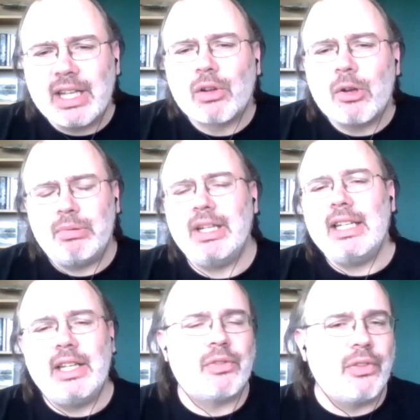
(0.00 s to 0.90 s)
They're
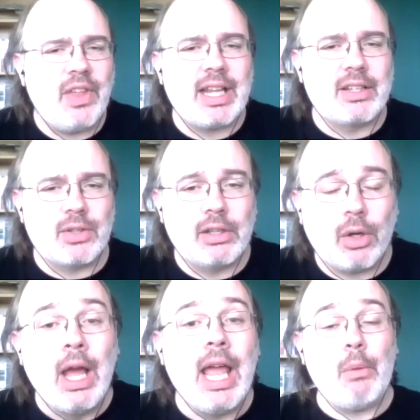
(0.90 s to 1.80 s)
completely different things.
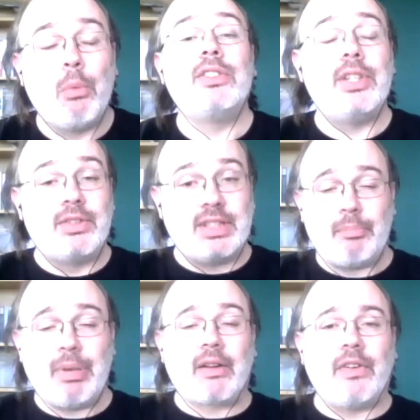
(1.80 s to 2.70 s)
Although once you
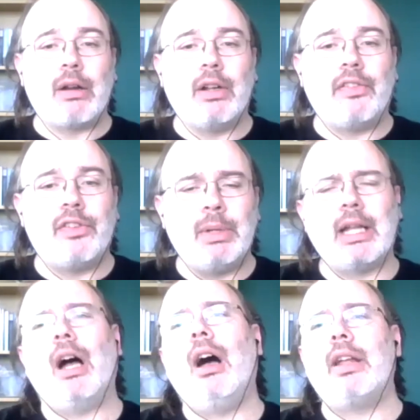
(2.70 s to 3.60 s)
step back far enough, you'd be
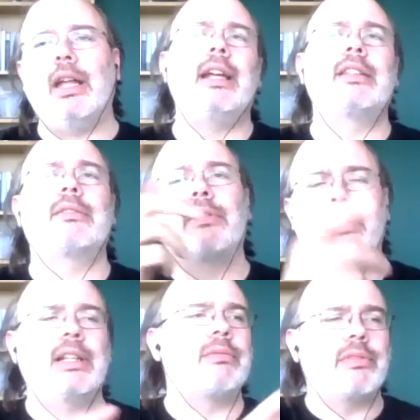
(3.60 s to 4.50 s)
like, oh yeah, that's a river
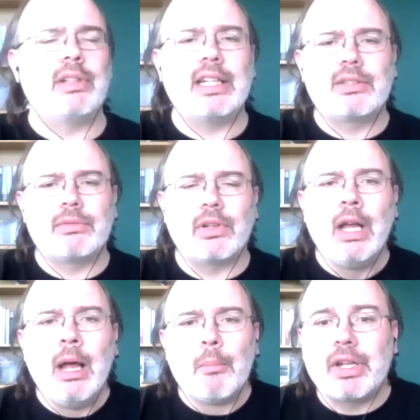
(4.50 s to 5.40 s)
and that's a river and that's a river.
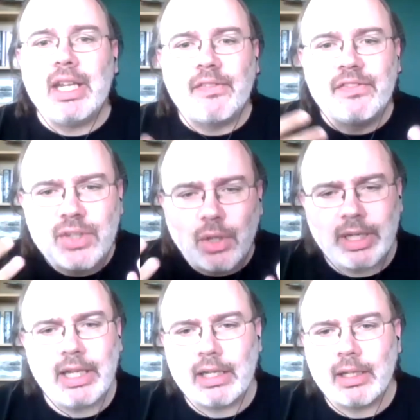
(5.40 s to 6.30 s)
But you have
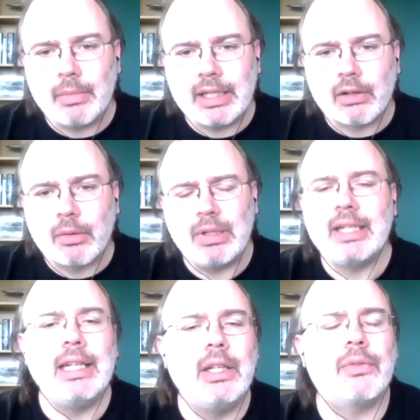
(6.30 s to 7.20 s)
zoned in on them, and they're
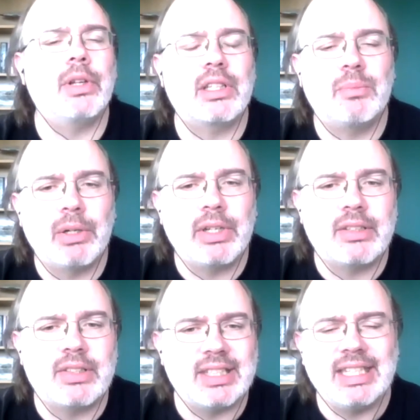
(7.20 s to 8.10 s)
completely different
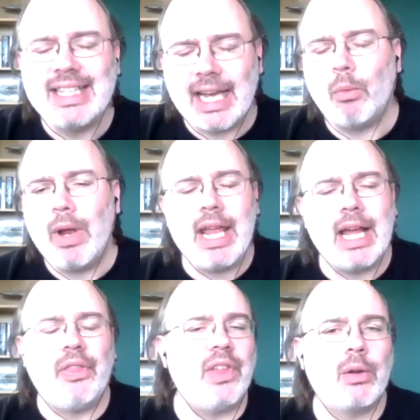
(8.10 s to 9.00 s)
experiences. And in that way,
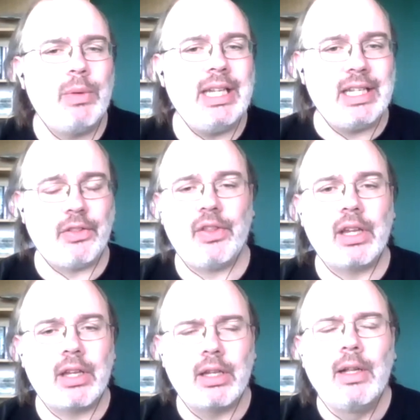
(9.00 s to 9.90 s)
I think we need to
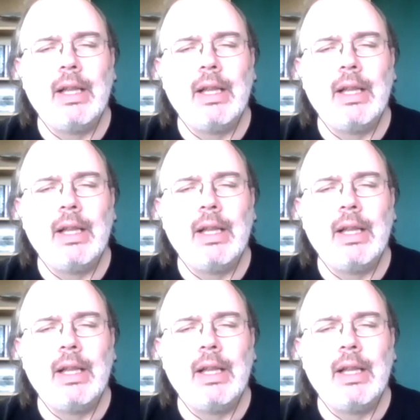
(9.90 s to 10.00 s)
think.